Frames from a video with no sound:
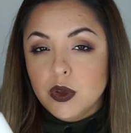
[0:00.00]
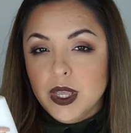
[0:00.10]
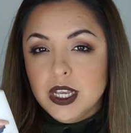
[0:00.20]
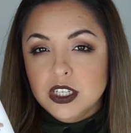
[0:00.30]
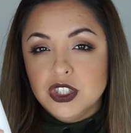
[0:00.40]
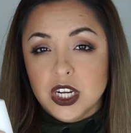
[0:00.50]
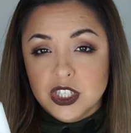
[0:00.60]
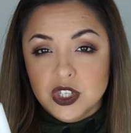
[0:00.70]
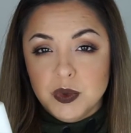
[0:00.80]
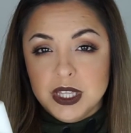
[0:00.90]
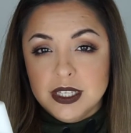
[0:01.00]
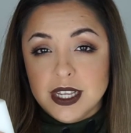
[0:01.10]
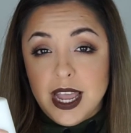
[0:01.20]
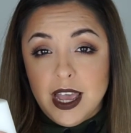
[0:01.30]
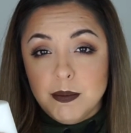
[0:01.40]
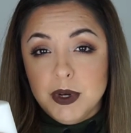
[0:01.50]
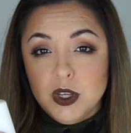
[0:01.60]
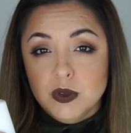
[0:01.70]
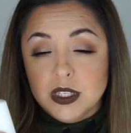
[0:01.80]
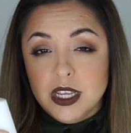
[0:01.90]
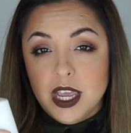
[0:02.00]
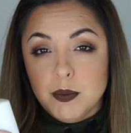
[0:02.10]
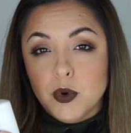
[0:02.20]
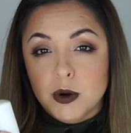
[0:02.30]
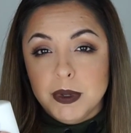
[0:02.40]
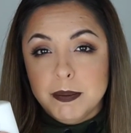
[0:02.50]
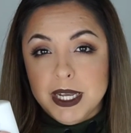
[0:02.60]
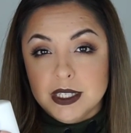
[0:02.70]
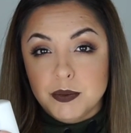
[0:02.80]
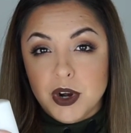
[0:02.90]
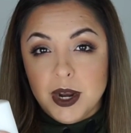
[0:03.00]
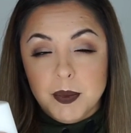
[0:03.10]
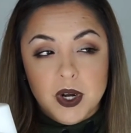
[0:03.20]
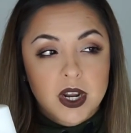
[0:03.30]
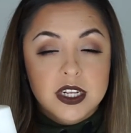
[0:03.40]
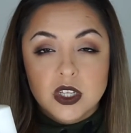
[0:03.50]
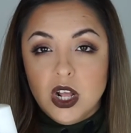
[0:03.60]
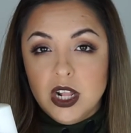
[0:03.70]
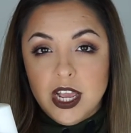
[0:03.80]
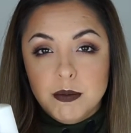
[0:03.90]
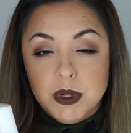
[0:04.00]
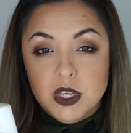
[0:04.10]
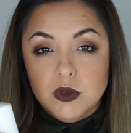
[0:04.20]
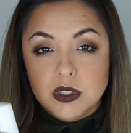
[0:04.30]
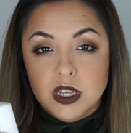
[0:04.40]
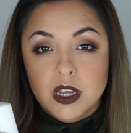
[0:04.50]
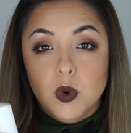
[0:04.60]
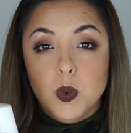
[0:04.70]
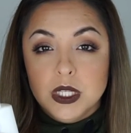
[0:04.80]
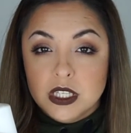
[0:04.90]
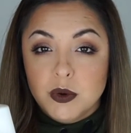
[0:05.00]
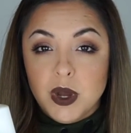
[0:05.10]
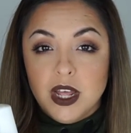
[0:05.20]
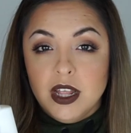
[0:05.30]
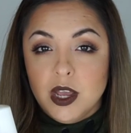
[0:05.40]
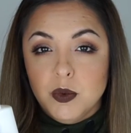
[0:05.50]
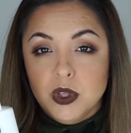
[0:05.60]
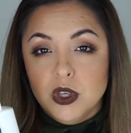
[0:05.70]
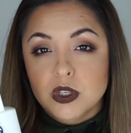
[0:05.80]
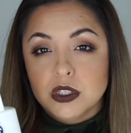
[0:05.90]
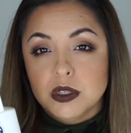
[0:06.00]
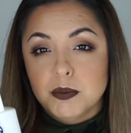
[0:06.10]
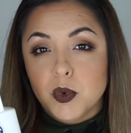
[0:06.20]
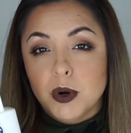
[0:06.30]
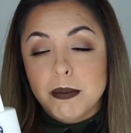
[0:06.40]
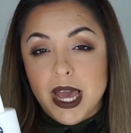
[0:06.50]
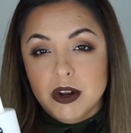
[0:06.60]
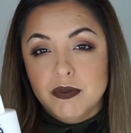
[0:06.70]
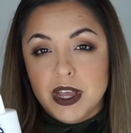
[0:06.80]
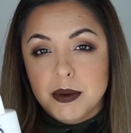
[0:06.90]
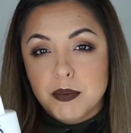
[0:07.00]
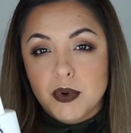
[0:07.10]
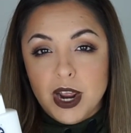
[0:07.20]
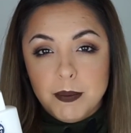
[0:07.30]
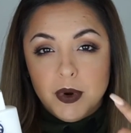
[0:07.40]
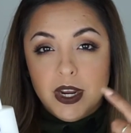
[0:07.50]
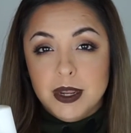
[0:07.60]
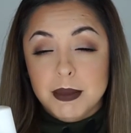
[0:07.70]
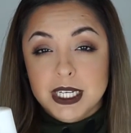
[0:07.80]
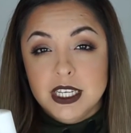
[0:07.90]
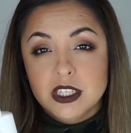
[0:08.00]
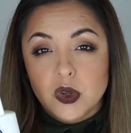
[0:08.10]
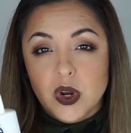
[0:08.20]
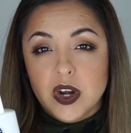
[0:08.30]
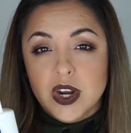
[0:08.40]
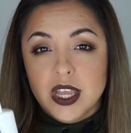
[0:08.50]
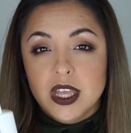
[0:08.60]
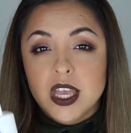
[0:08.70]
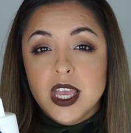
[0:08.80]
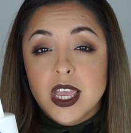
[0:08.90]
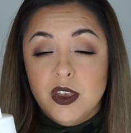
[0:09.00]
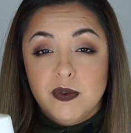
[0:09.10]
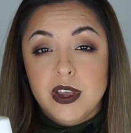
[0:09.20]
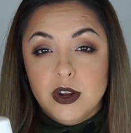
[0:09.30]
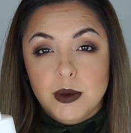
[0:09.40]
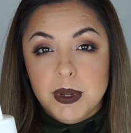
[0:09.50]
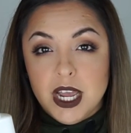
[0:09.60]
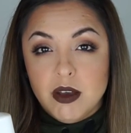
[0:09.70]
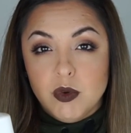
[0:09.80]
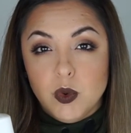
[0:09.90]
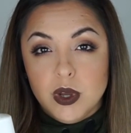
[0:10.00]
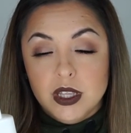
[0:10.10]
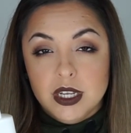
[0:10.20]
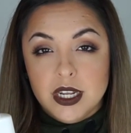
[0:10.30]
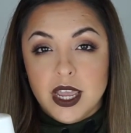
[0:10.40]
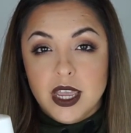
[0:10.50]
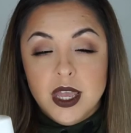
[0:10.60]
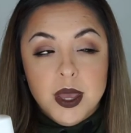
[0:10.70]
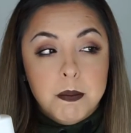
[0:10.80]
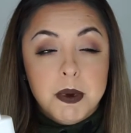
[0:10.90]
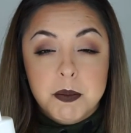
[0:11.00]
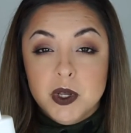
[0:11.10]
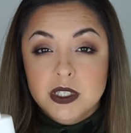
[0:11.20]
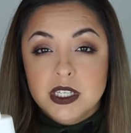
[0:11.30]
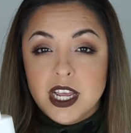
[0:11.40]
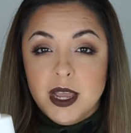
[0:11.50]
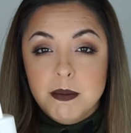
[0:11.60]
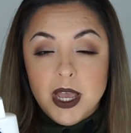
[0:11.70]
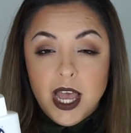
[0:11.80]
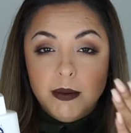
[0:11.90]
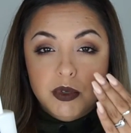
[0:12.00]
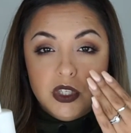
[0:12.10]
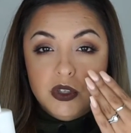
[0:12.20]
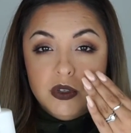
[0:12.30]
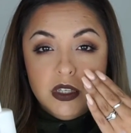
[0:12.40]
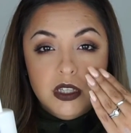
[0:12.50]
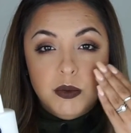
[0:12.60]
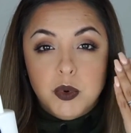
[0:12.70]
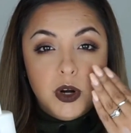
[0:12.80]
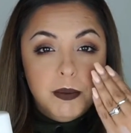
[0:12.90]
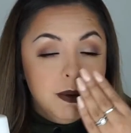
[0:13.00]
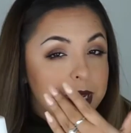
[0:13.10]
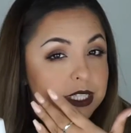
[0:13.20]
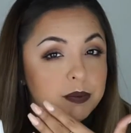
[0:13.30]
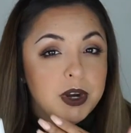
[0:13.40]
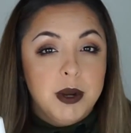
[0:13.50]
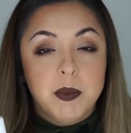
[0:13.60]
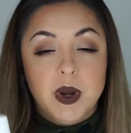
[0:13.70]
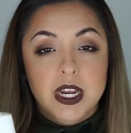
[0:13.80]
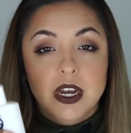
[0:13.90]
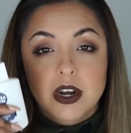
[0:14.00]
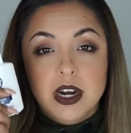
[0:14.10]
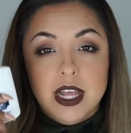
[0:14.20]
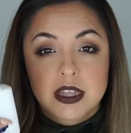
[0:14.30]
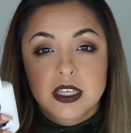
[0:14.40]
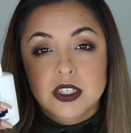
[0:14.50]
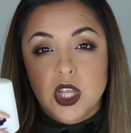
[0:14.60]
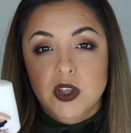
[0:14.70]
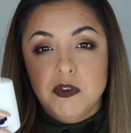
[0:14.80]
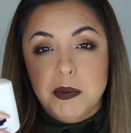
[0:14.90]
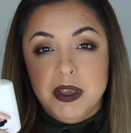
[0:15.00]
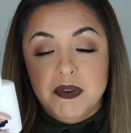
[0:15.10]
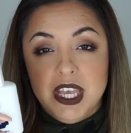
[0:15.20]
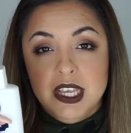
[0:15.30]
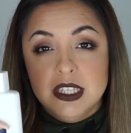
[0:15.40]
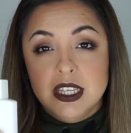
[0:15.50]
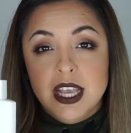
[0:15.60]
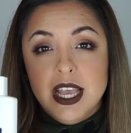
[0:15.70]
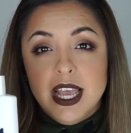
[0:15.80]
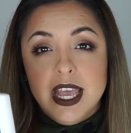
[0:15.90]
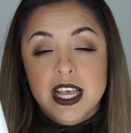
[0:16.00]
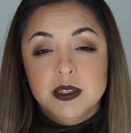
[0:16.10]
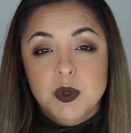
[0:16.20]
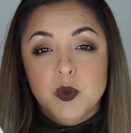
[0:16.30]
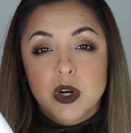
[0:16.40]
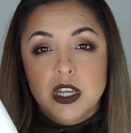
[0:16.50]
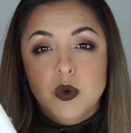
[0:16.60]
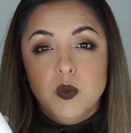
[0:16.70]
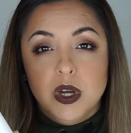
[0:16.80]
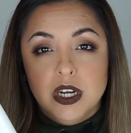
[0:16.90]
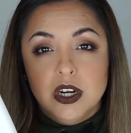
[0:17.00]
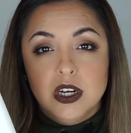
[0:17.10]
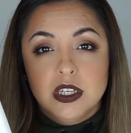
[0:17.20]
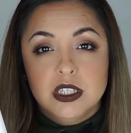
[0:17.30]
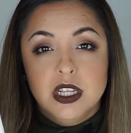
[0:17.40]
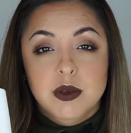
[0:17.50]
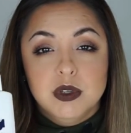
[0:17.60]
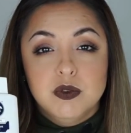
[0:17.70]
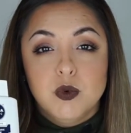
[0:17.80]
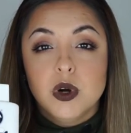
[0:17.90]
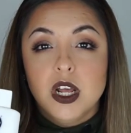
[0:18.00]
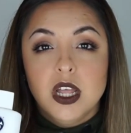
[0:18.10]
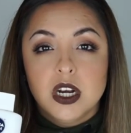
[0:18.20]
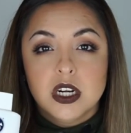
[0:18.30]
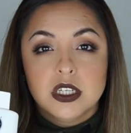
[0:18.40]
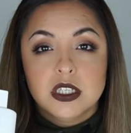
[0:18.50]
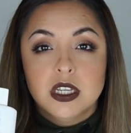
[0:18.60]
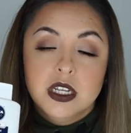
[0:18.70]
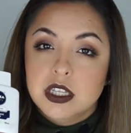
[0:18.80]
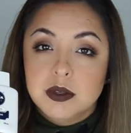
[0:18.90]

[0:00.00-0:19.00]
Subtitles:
So in conjunction with this, I have been using a pore minimizing primer. That is all I have been using. Once in a while, I will use the more mattifying primer in my T-zone area if I know I'm gonna have an oily day. But most of the time, I'm just using the pore minimizing primer right here and this all over my face. It has been working wonders. It was $4.